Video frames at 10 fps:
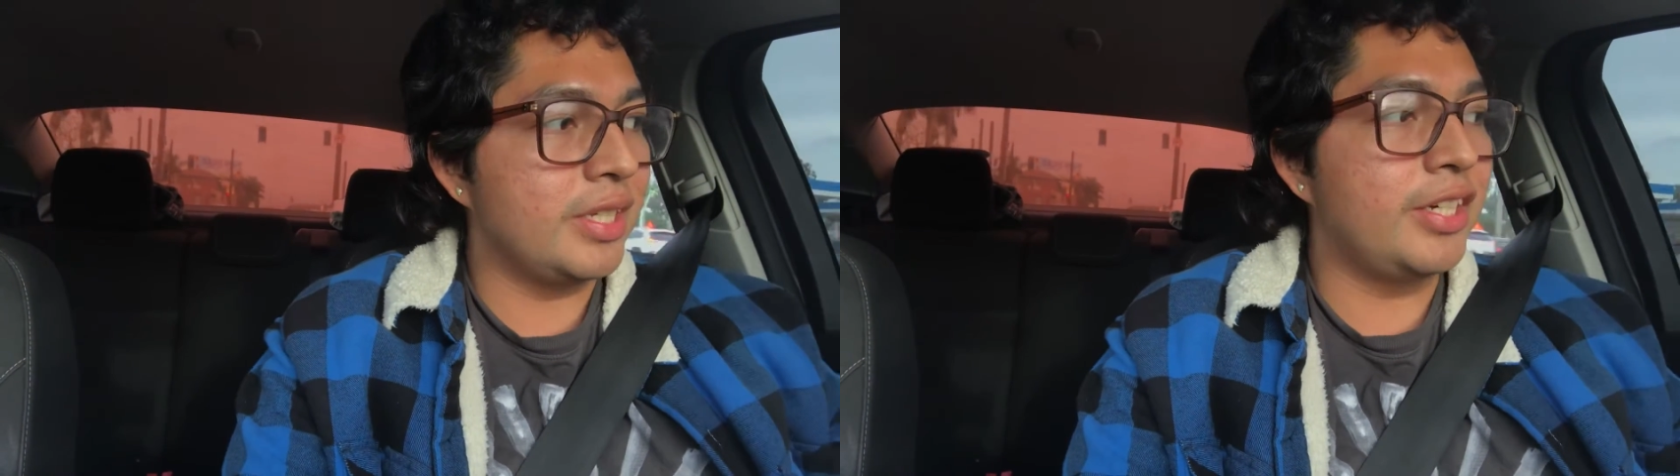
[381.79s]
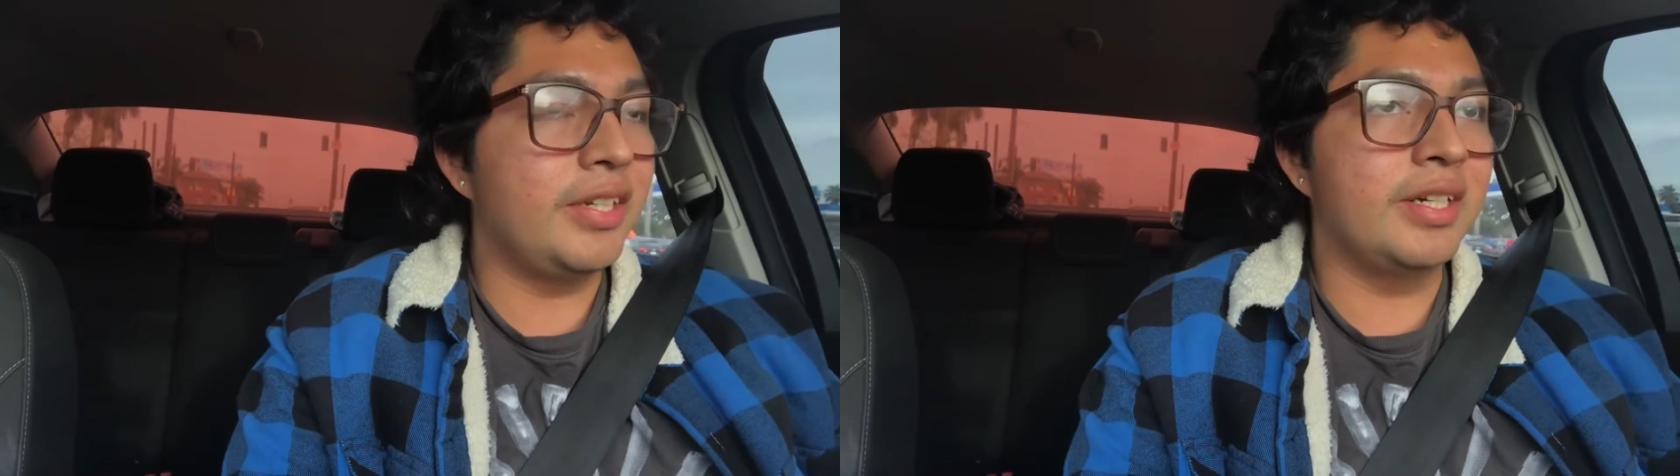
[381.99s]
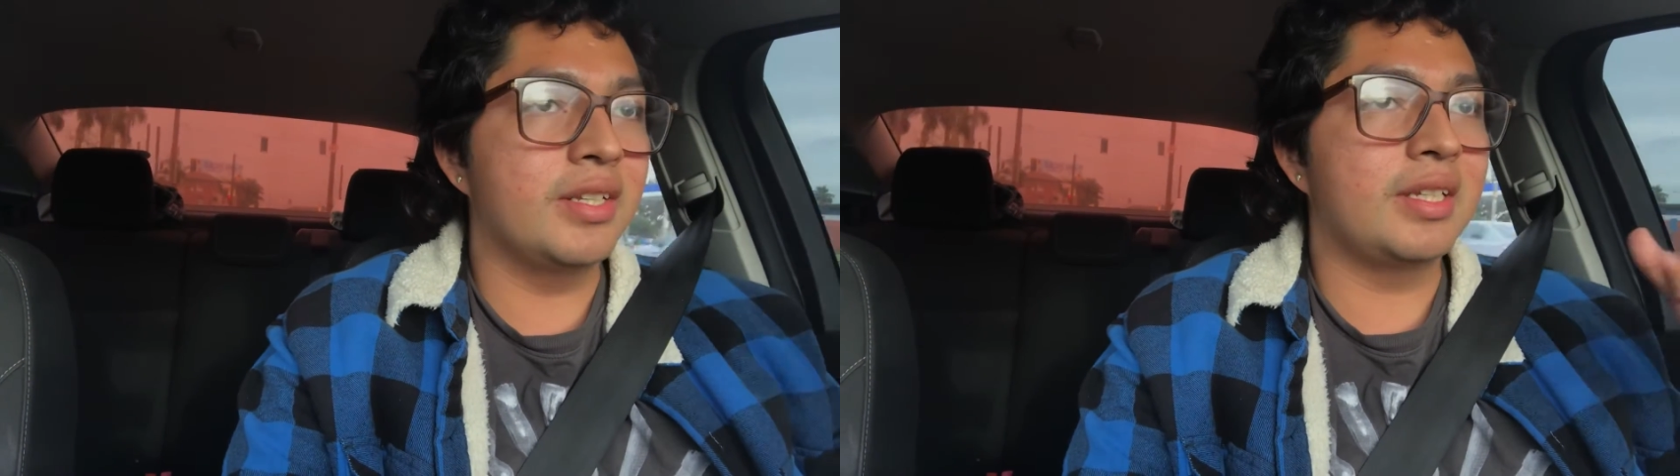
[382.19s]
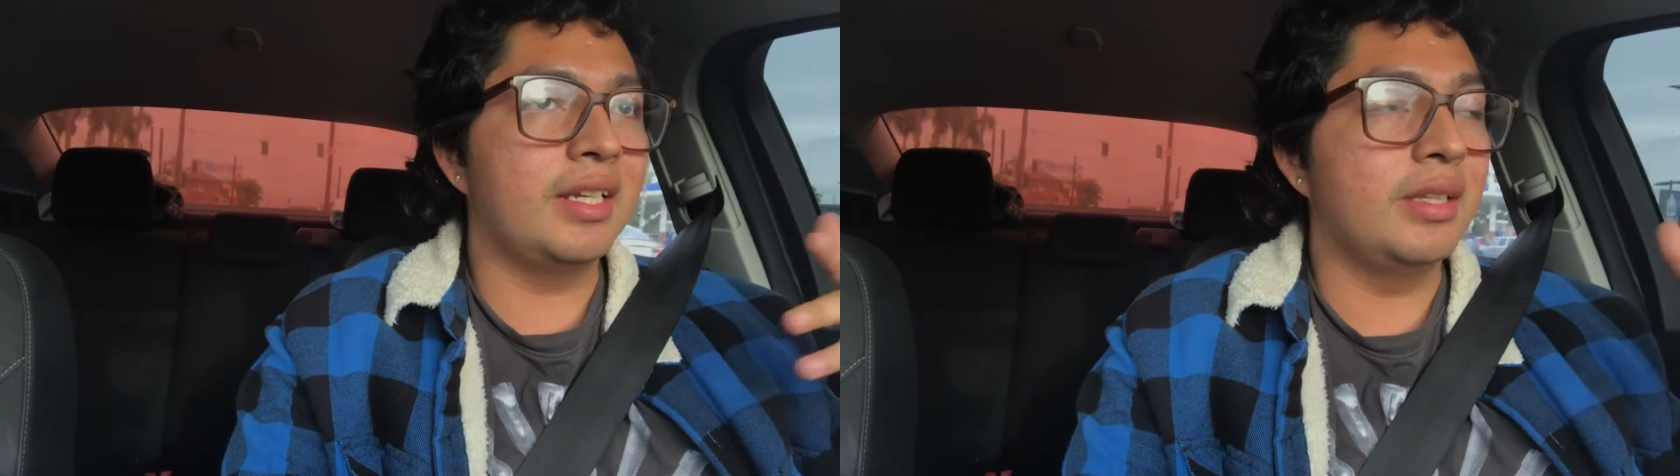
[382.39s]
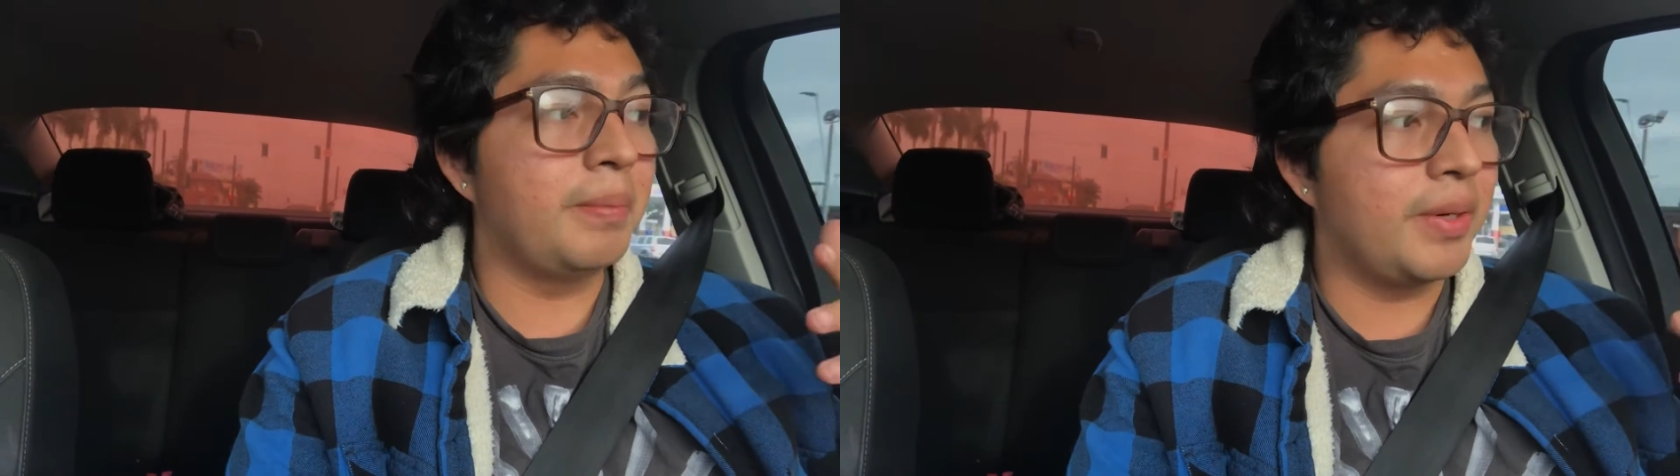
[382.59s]
literally gonna
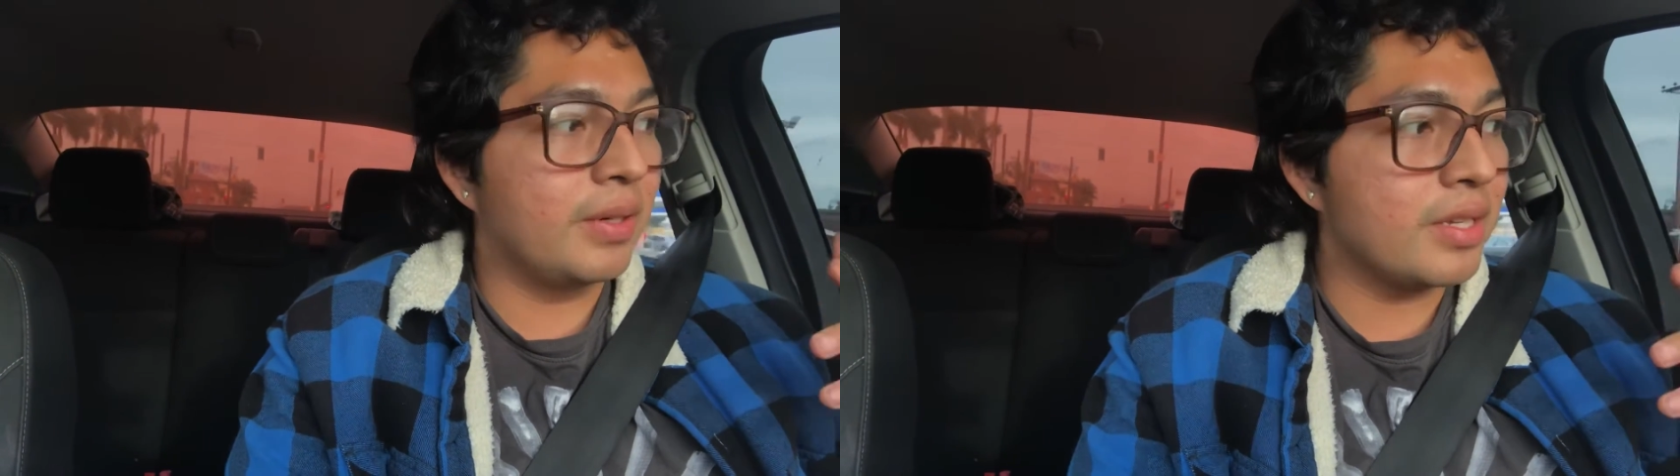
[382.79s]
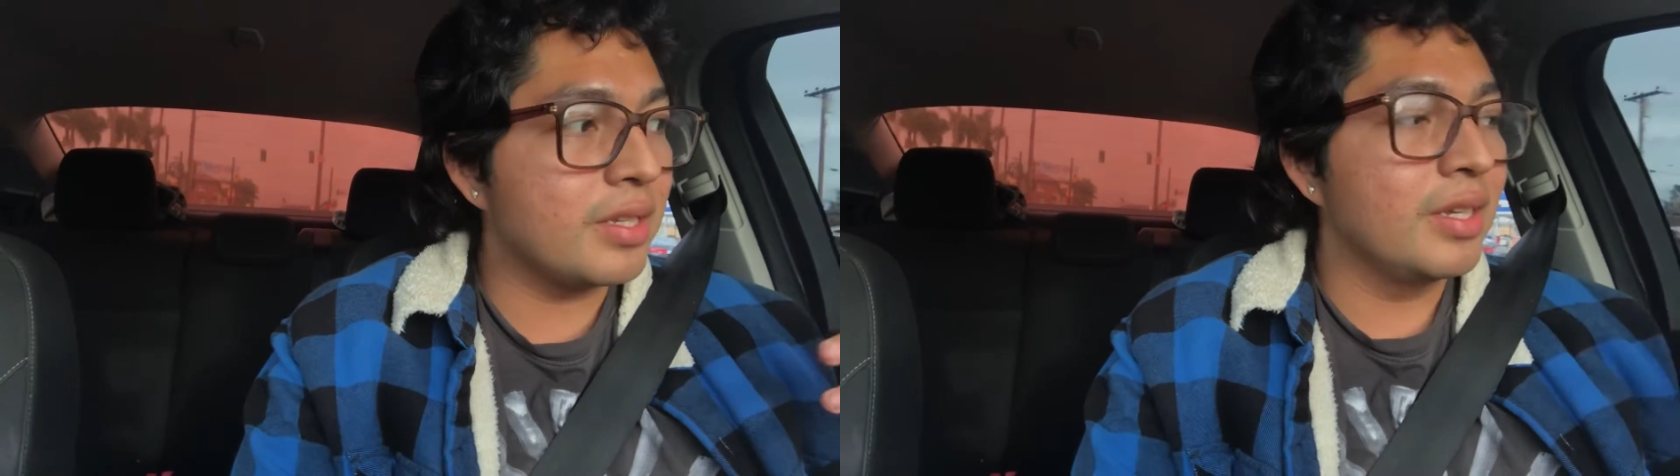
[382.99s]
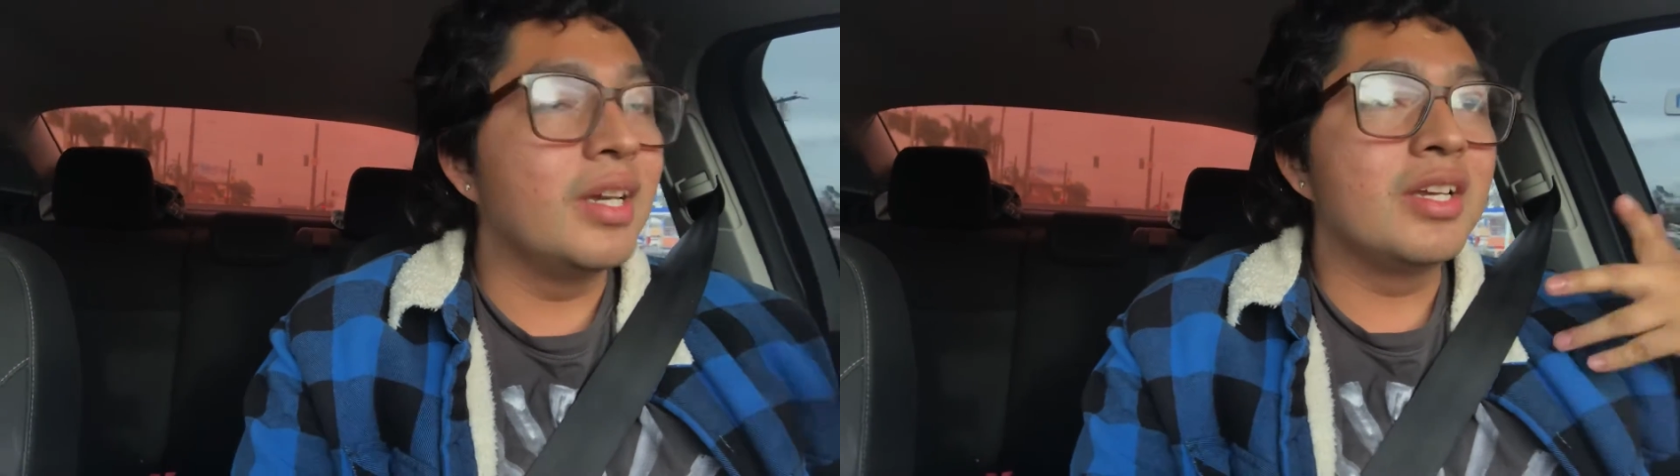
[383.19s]
stand in the middle, cause